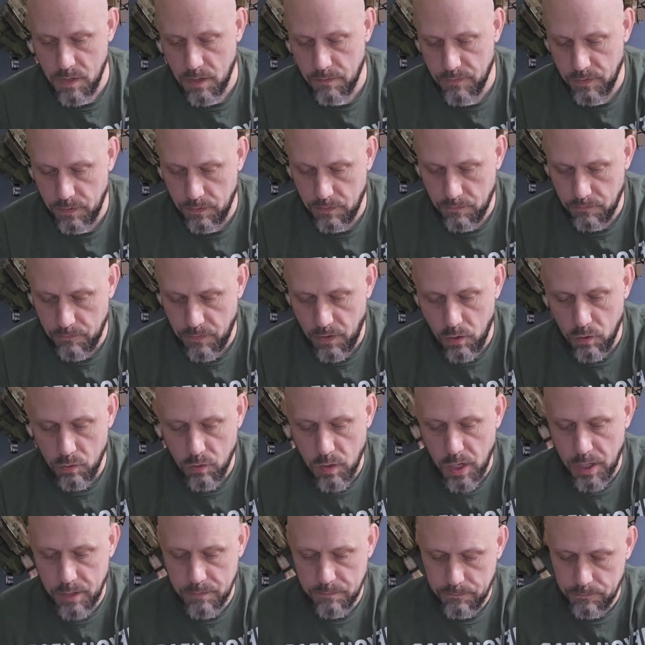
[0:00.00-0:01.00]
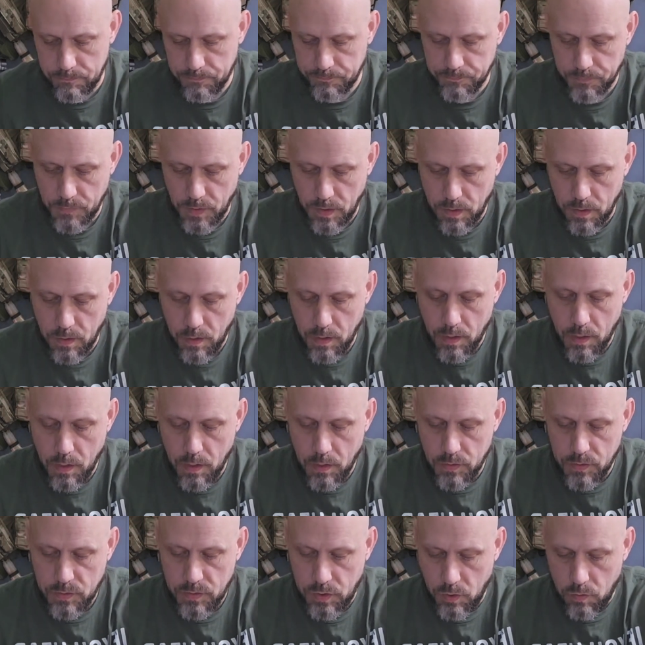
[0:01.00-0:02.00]
of a ferro rod.
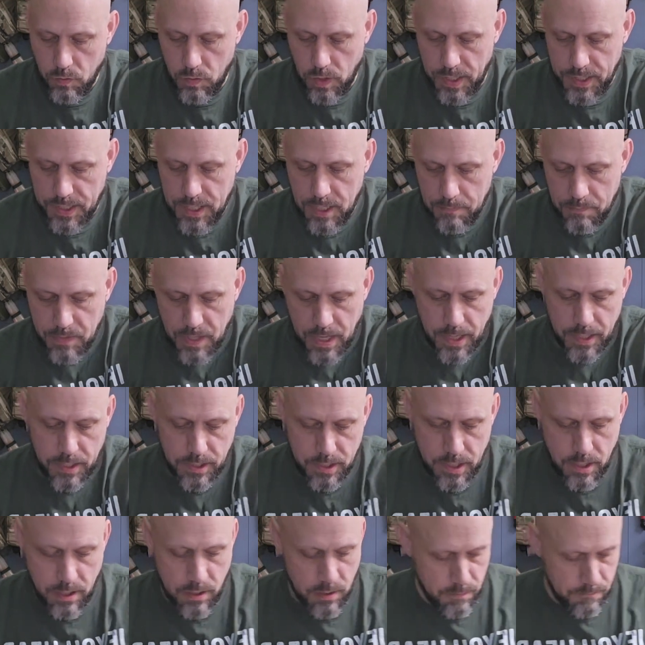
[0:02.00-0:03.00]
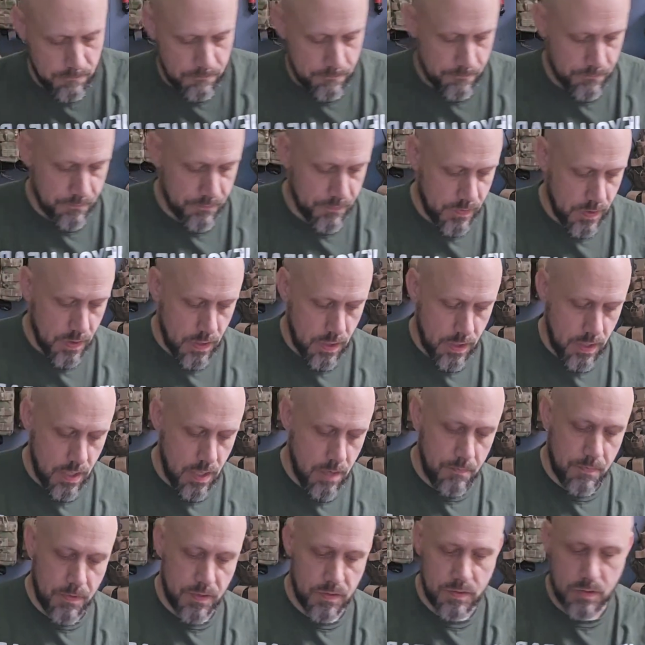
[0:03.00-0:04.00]
So I keep that in here,
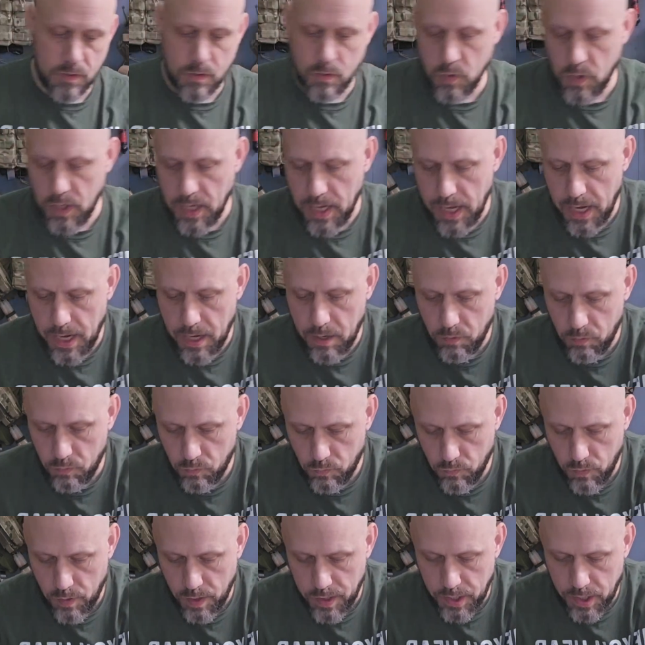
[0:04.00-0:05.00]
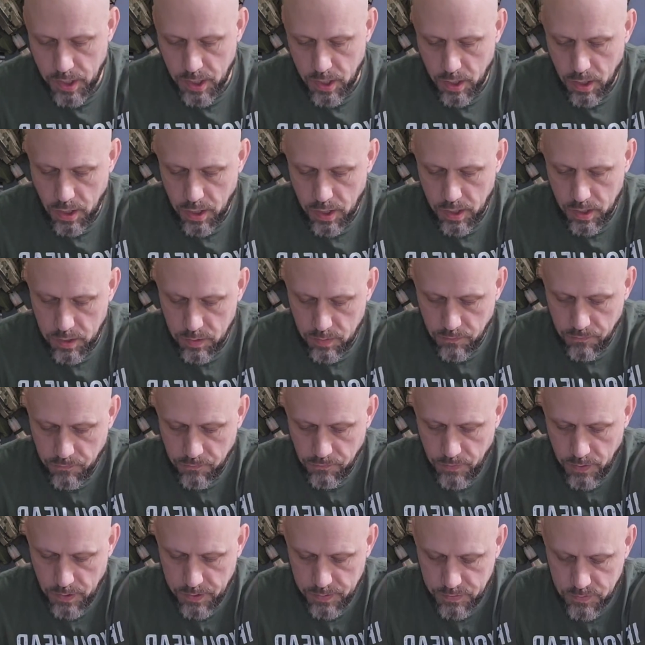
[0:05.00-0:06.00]
keep this little guy right here in the
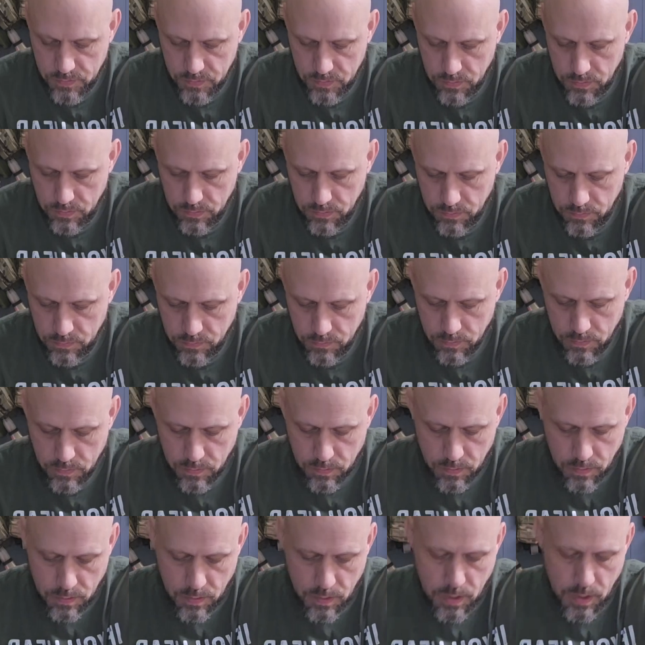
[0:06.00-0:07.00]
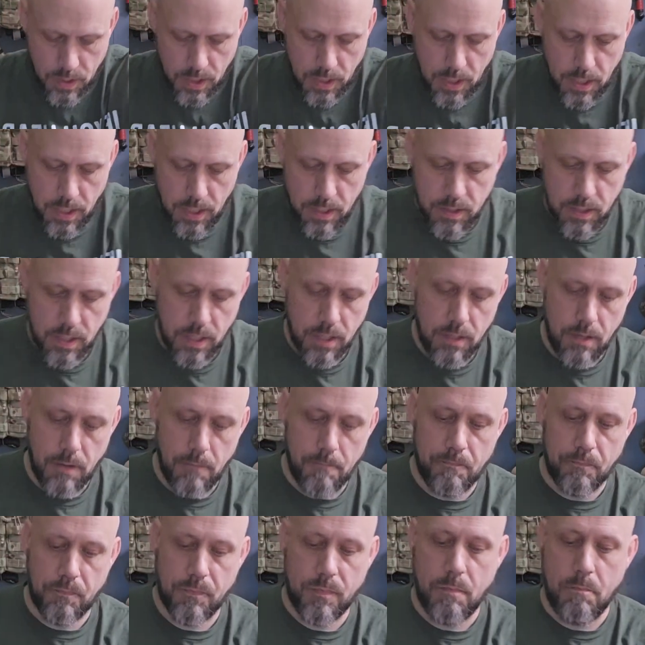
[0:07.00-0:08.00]
front. And then
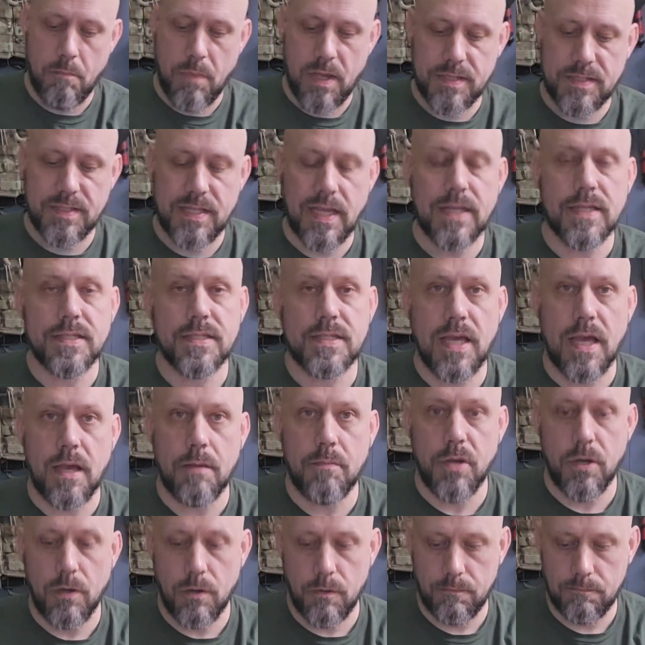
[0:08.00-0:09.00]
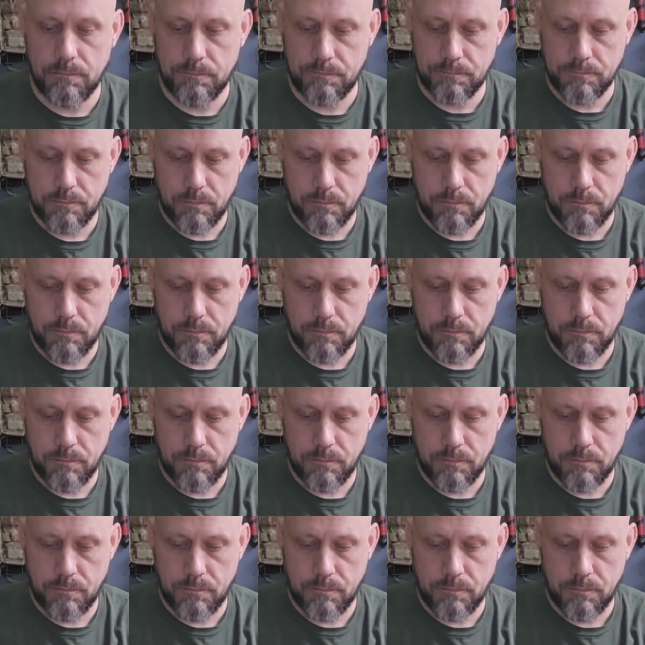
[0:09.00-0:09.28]
my second tab here,